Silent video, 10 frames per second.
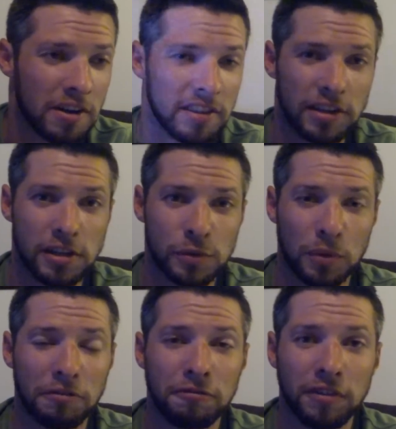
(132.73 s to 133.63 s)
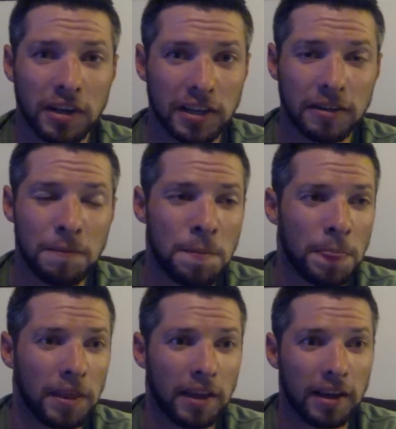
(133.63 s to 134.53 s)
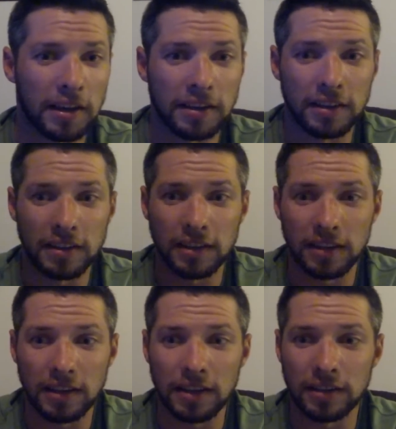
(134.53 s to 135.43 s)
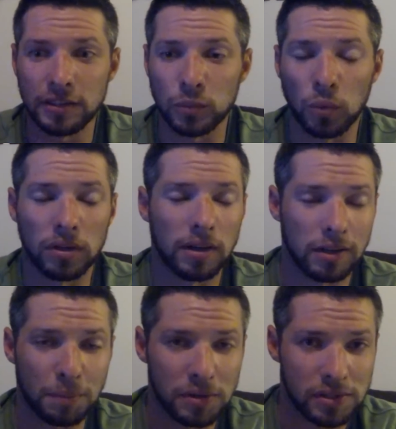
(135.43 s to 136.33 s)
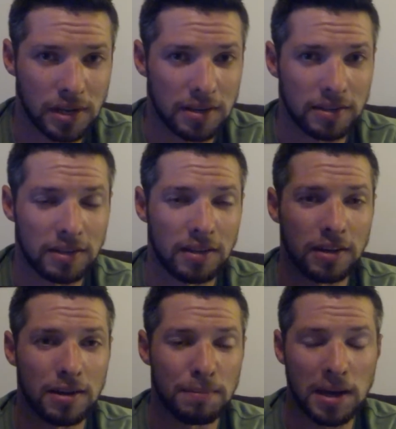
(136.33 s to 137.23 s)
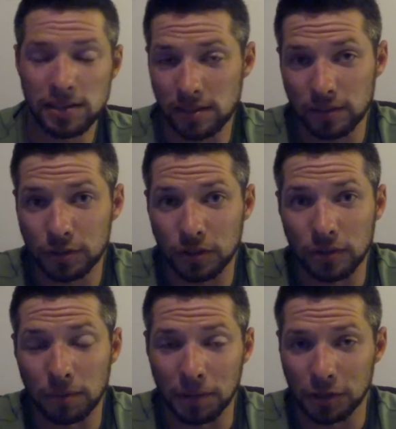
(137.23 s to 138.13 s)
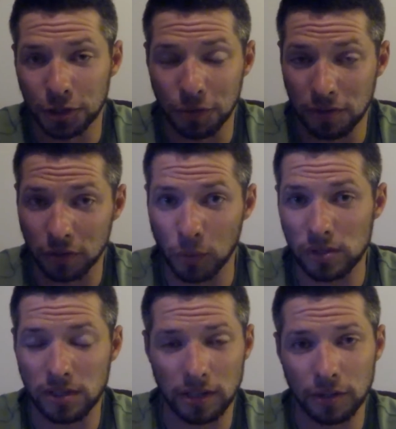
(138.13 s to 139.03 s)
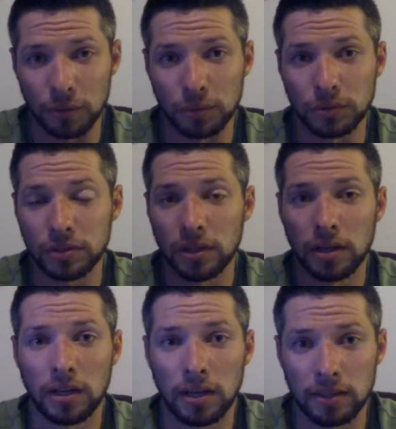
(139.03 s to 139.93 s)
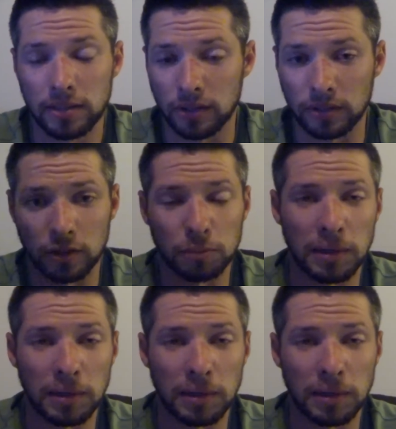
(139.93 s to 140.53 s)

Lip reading: They just want to fight, and it is 100% amazing. So I'm going to show you the lures that I use and tell you a